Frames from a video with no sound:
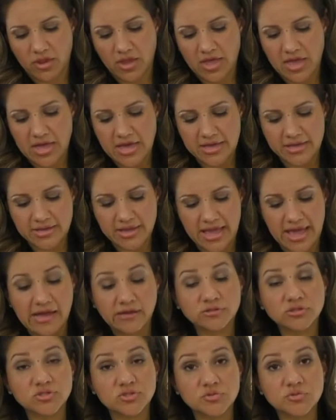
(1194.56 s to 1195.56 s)
I
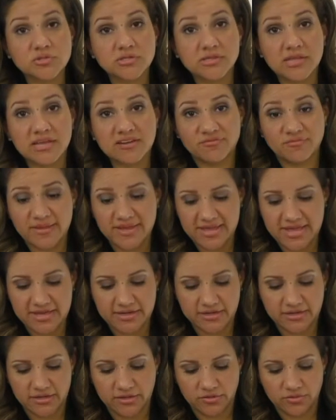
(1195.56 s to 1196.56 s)
outsource a lot of my
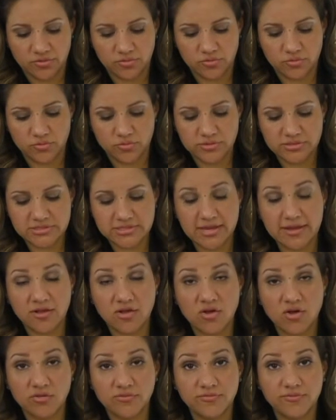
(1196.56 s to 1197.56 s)
editing through a site
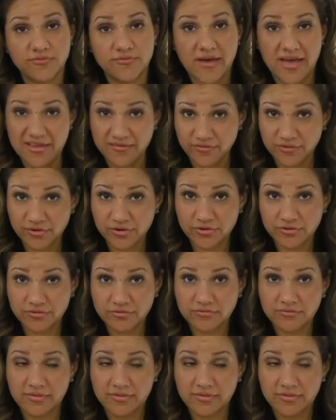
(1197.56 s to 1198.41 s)
called Fiverr.